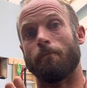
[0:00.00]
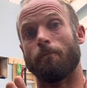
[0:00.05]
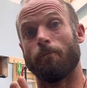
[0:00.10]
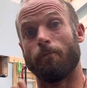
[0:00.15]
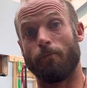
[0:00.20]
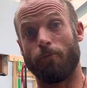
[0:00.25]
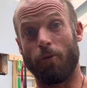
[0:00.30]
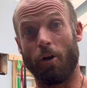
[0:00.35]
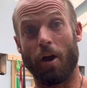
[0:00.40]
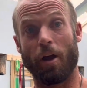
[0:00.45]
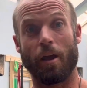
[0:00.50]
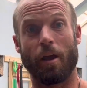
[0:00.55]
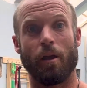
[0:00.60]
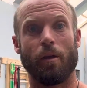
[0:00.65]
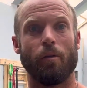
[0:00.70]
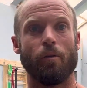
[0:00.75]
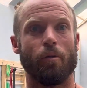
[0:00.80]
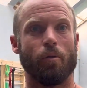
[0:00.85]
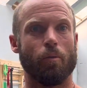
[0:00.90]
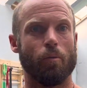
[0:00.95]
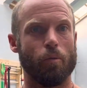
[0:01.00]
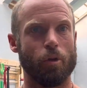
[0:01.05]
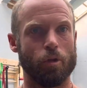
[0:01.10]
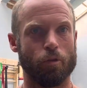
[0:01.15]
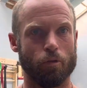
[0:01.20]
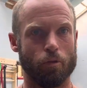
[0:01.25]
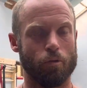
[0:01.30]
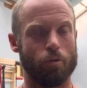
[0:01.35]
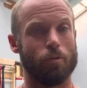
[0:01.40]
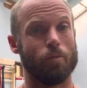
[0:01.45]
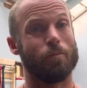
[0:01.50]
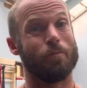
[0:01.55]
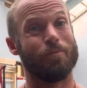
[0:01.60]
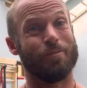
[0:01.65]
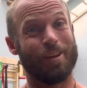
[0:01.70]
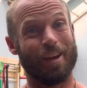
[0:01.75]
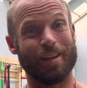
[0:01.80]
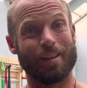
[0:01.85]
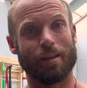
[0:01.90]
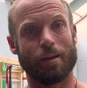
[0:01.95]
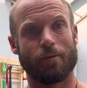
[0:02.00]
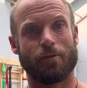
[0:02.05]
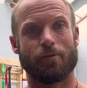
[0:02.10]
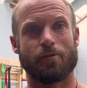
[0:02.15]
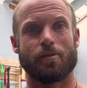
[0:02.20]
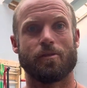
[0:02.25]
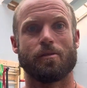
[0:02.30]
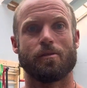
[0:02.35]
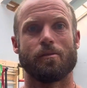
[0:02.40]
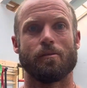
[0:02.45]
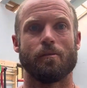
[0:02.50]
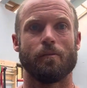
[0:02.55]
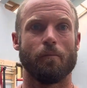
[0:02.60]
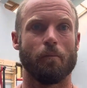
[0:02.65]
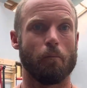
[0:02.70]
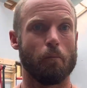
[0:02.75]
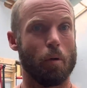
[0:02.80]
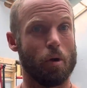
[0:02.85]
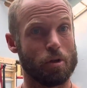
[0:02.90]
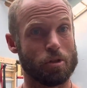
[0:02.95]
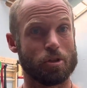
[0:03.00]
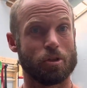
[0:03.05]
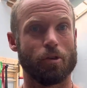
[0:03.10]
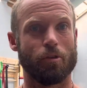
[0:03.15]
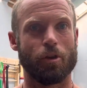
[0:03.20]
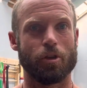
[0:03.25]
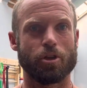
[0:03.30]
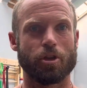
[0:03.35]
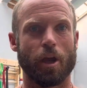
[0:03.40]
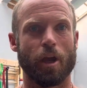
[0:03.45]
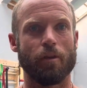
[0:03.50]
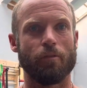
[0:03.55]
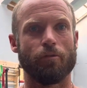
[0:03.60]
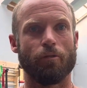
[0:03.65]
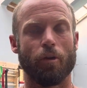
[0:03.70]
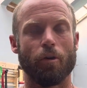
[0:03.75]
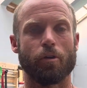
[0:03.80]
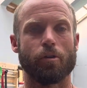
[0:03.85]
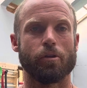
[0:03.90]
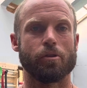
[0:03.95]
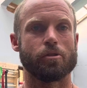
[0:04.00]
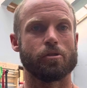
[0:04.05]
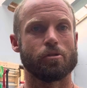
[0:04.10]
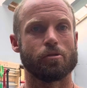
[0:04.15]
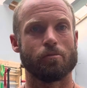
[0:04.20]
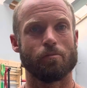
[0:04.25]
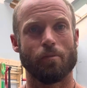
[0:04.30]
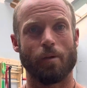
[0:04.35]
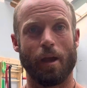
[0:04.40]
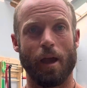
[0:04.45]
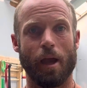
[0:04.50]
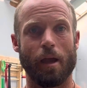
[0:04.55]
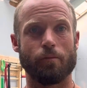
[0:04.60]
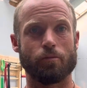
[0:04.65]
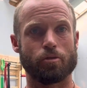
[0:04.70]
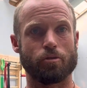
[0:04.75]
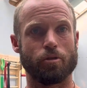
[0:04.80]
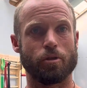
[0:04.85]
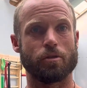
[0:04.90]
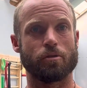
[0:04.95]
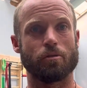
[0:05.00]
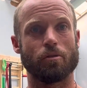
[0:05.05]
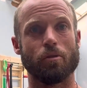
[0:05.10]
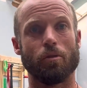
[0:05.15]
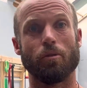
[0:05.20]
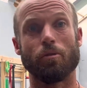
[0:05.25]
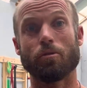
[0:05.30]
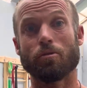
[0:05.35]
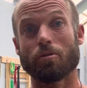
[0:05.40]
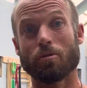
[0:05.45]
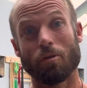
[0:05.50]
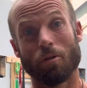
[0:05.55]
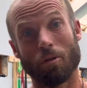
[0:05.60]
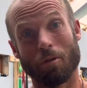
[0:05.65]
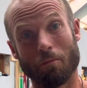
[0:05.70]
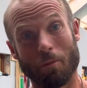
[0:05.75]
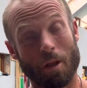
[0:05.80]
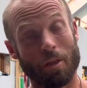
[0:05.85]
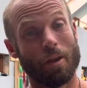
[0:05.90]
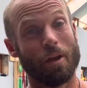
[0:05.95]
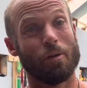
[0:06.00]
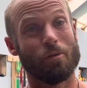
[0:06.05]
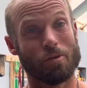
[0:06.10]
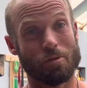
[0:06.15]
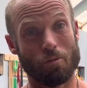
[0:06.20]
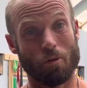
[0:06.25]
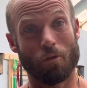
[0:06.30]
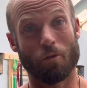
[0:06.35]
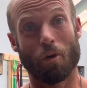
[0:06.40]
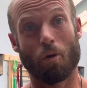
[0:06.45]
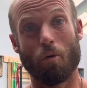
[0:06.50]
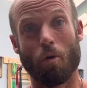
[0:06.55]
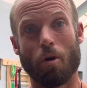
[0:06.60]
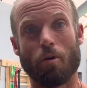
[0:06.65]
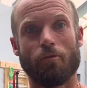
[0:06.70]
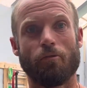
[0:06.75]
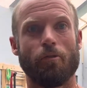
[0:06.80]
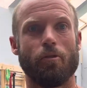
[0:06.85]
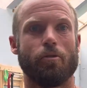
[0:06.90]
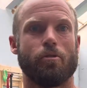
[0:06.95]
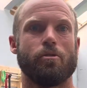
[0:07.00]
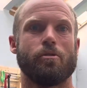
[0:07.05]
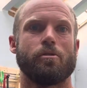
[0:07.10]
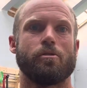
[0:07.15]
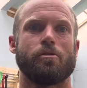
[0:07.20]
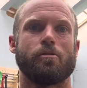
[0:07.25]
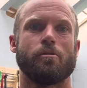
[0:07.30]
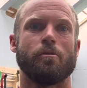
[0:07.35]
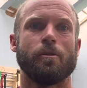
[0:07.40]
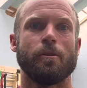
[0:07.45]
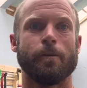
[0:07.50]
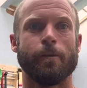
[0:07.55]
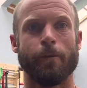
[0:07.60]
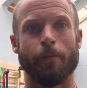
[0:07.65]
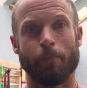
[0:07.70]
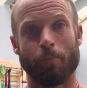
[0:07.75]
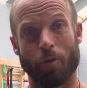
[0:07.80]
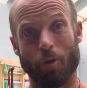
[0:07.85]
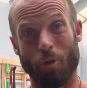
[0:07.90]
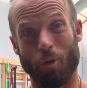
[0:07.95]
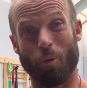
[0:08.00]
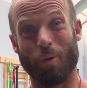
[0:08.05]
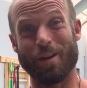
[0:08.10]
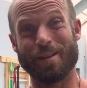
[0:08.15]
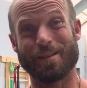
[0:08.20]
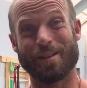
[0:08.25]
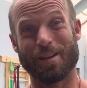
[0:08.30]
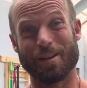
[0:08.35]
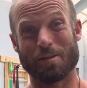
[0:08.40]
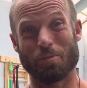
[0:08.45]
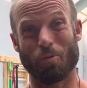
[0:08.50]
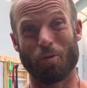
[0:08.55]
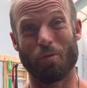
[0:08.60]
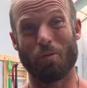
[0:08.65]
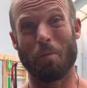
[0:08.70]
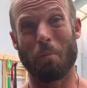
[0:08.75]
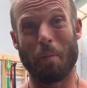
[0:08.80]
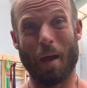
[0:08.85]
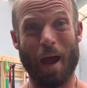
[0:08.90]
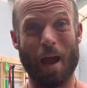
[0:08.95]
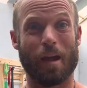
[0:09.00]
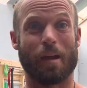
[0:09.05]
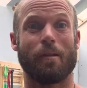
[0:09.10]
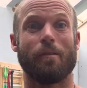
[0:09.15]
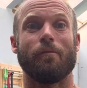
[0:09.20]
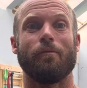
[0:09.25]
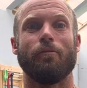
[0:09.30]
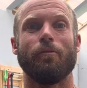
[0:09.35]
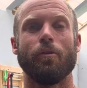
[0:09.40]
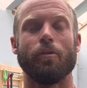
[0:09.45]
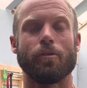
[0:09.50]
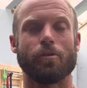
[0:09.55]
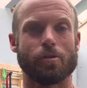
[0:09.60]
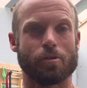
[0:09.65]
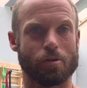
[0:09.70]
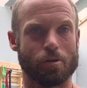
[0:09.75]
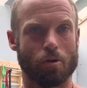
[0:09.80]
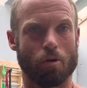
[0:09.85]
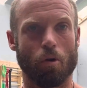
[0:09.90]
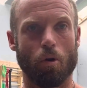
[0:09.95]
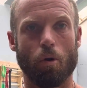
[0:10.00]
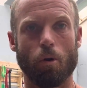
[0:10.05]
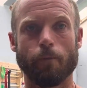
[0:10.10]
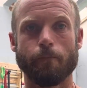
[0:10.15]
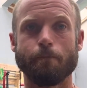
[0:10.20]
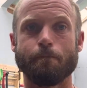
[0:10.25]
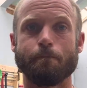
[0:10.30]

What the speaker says: Friday, we do deadlifts, posterior chain focus, hamstrings and glutes. On the Monday, it was more of a quad focus. On the Wednesday, it's more of a back focus at core.